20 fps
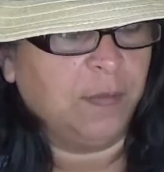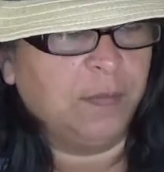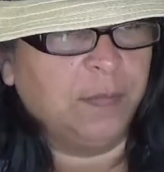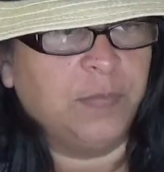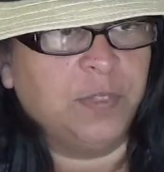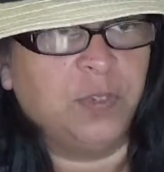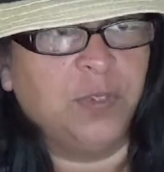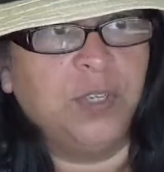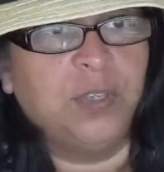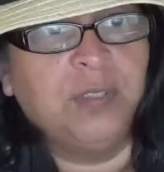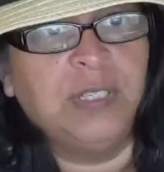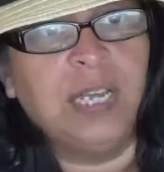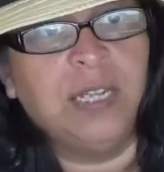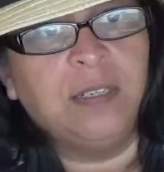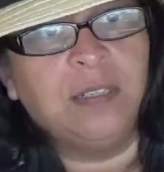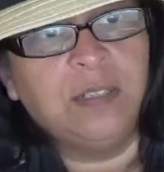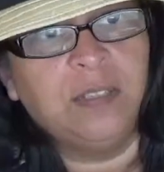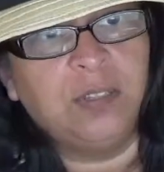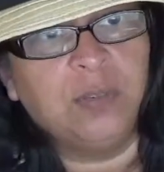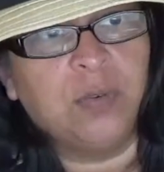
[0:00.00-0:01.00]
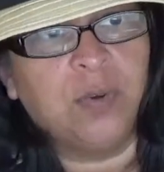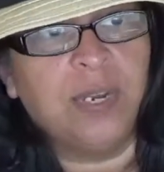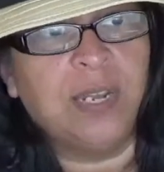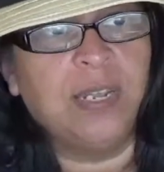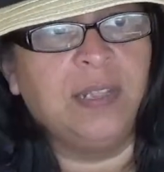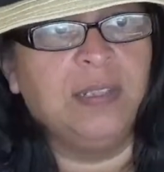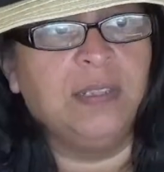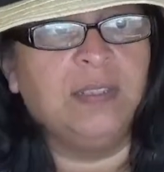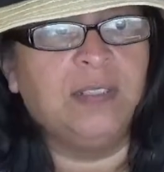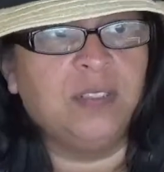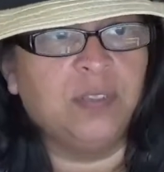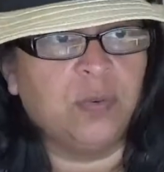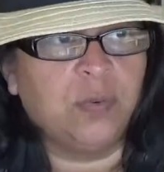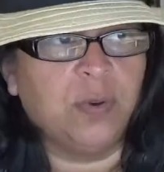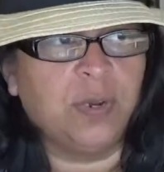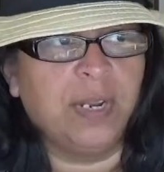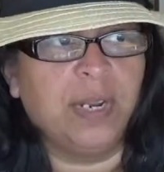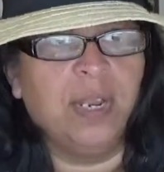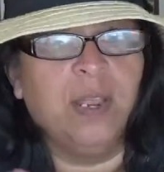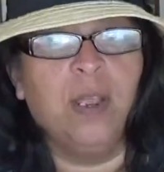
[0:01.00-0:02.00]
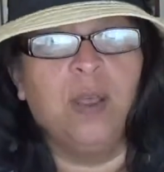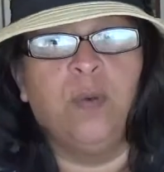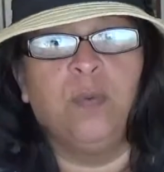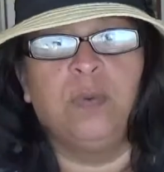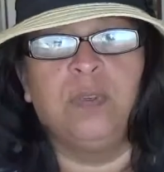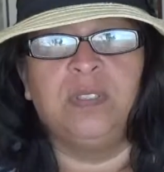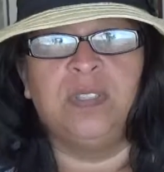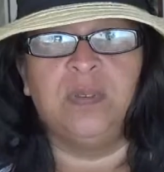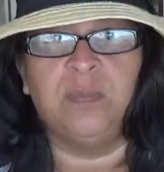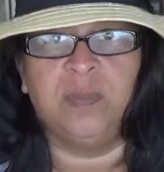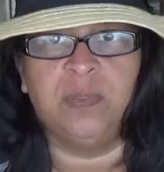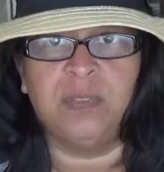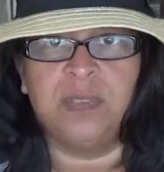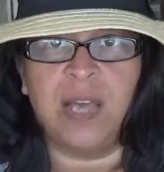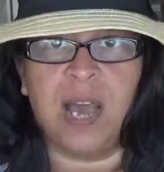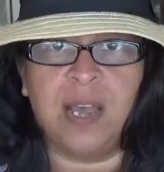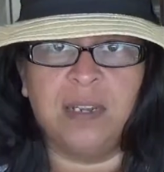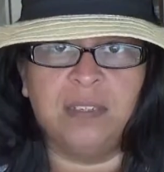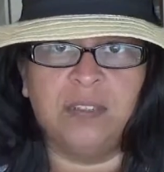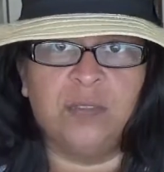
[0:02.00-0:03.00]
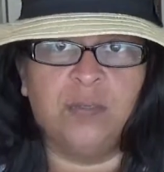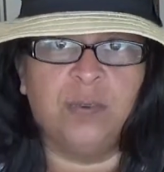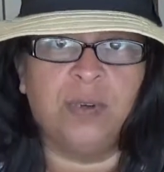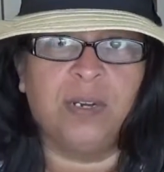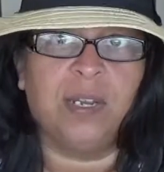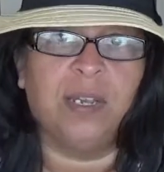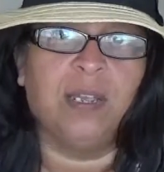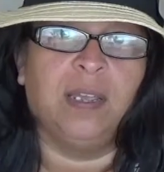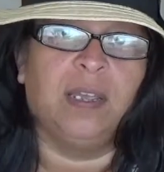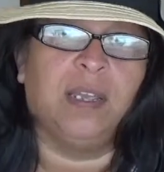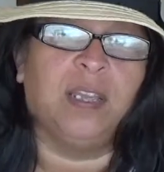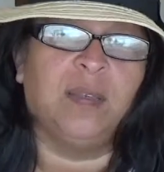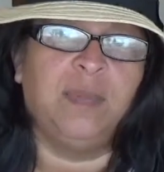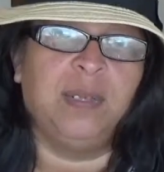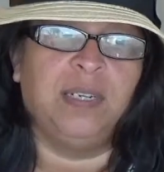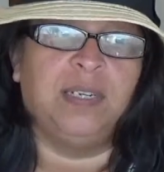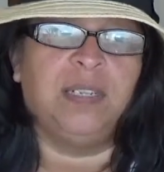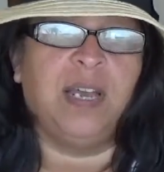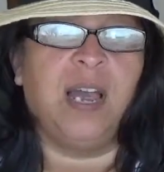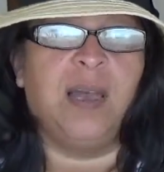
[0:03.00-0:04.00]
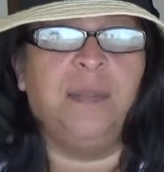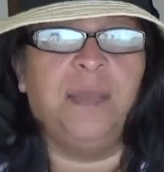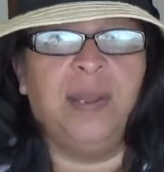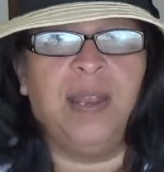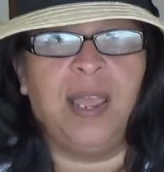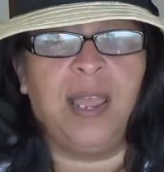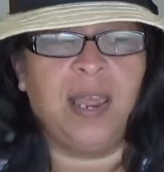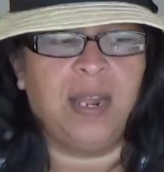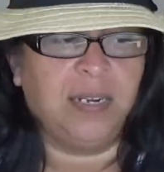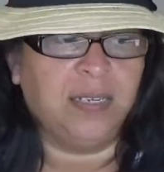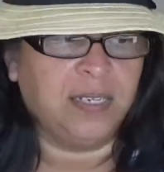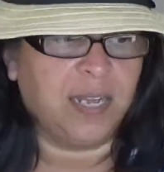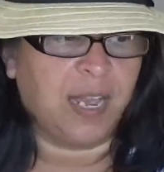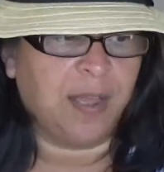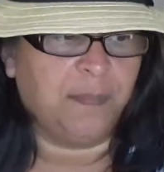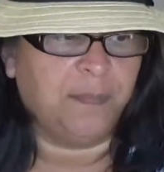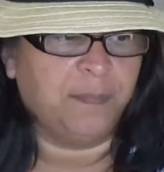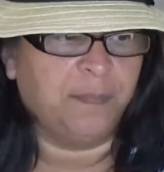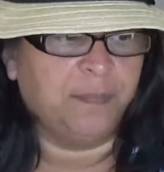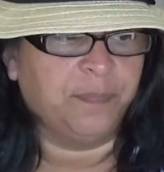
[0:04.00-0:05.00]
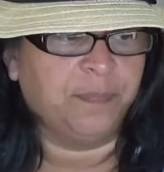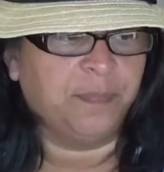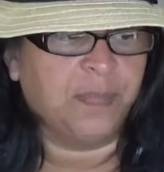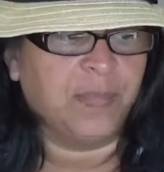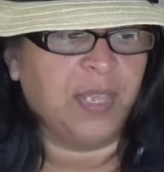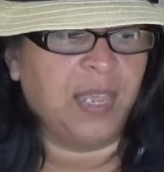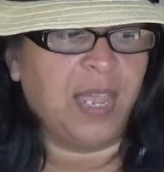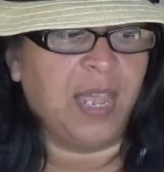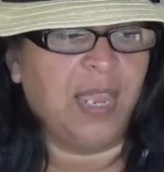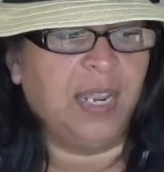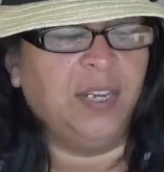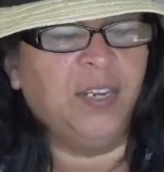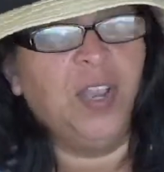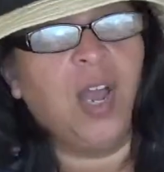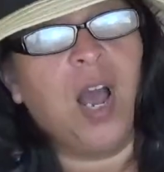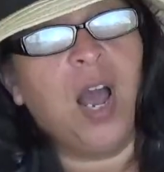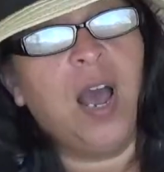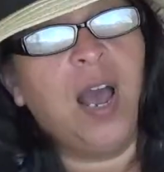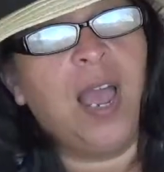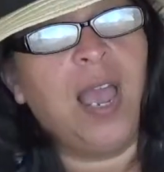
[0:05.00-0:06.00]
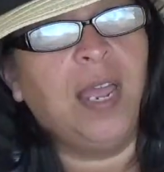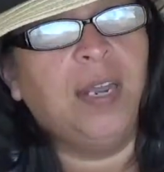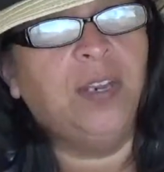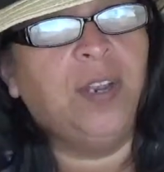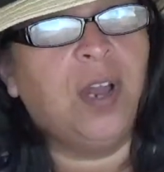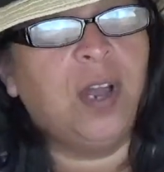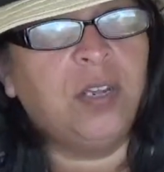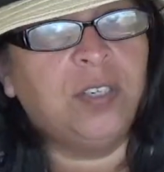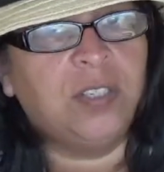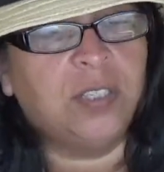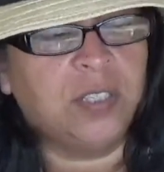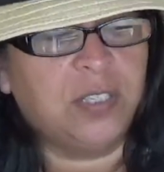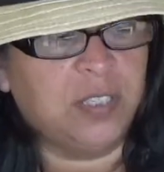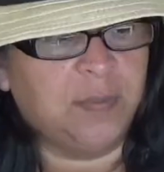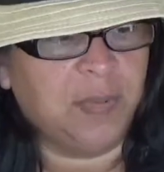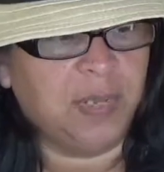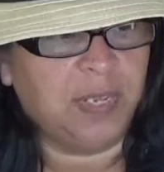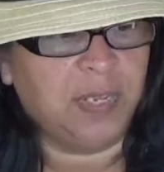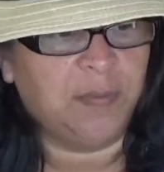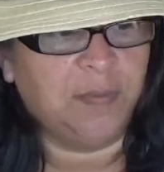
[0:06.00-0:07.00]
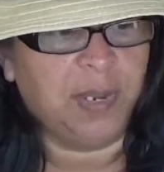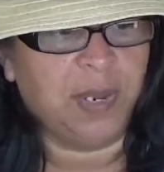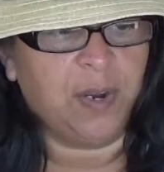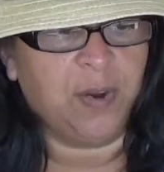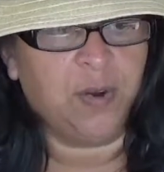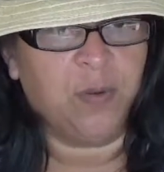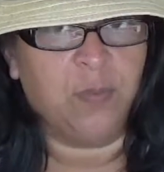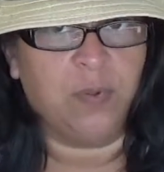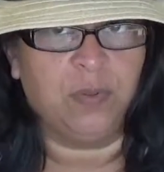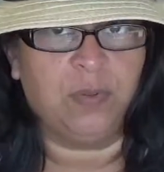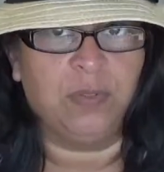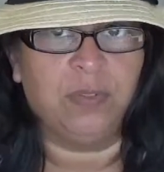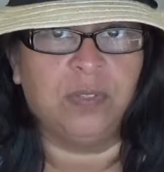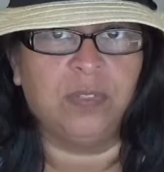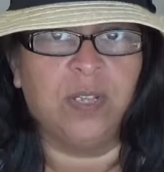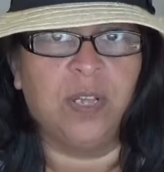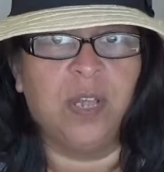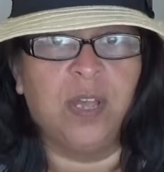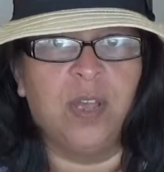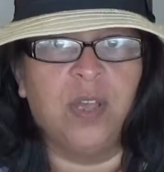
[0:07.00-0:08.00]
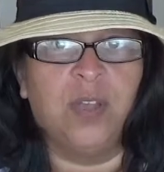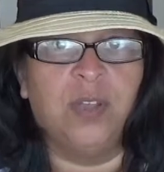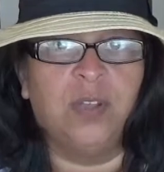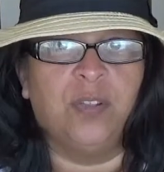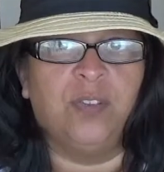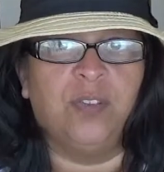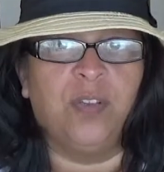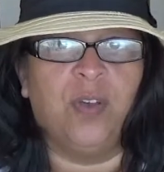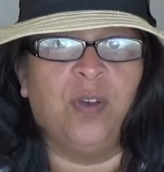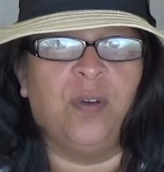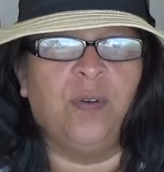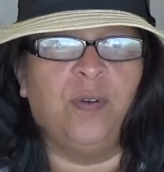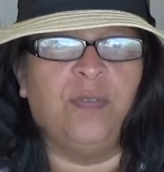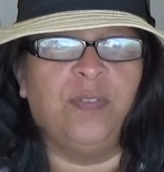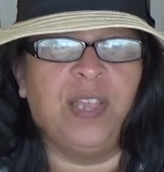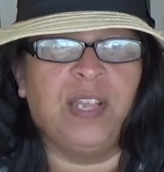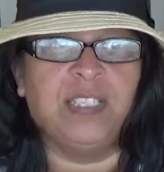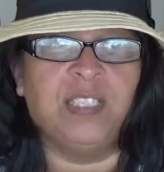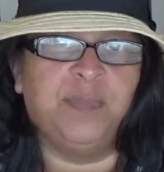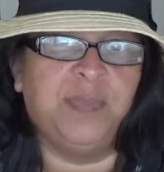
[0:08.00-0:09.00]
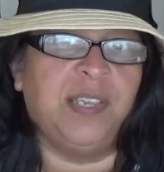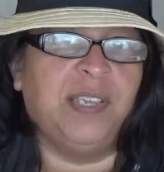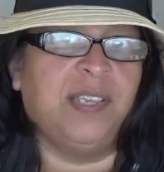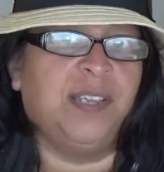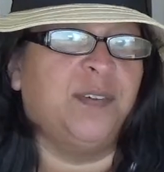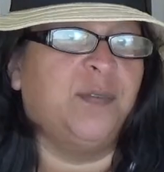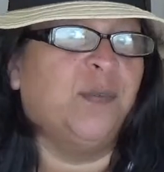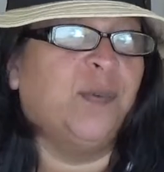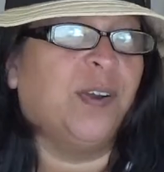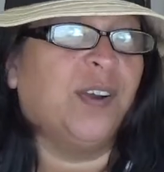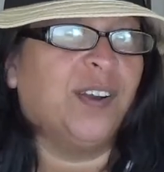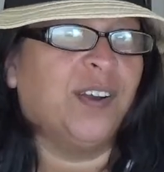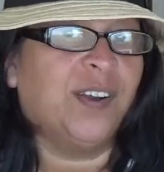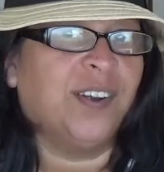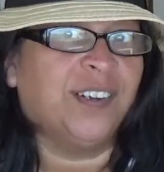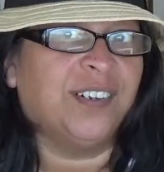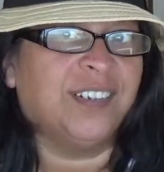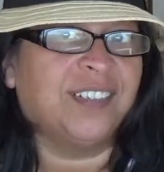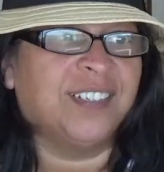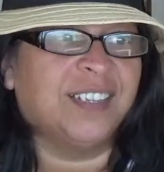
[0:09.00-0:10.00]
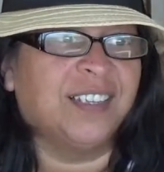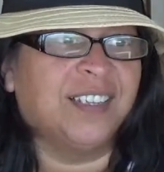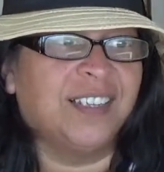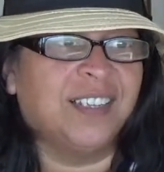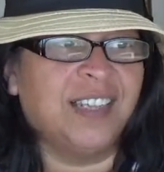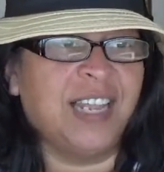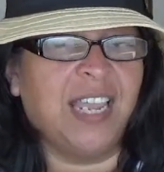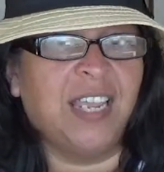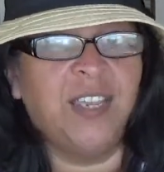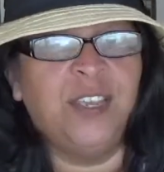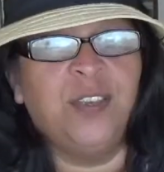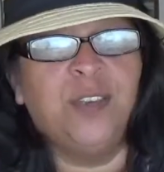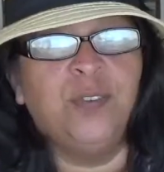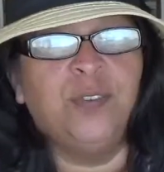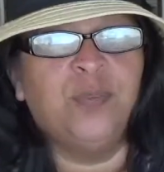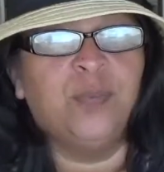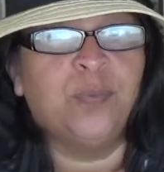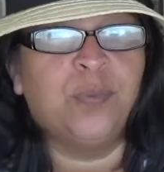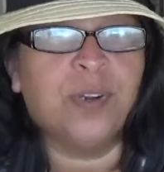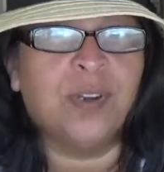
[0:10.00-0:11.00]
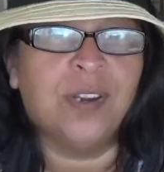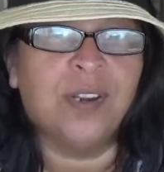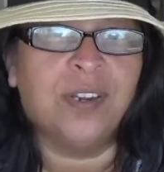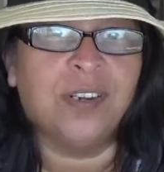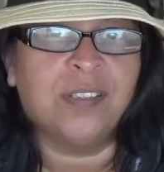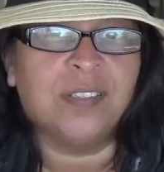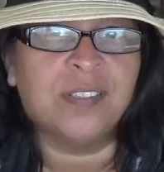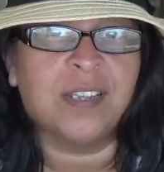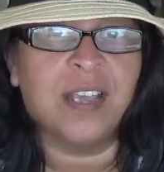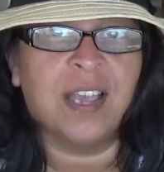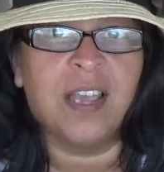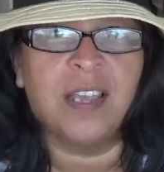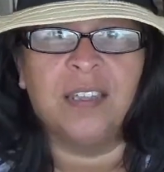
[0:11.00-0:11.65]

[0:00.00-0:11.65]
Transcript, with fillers: So you'll tell a story and this story resembles that story. Could be type and antitype. And Yah and Yasha speak in parables. So they speak in words. They use words.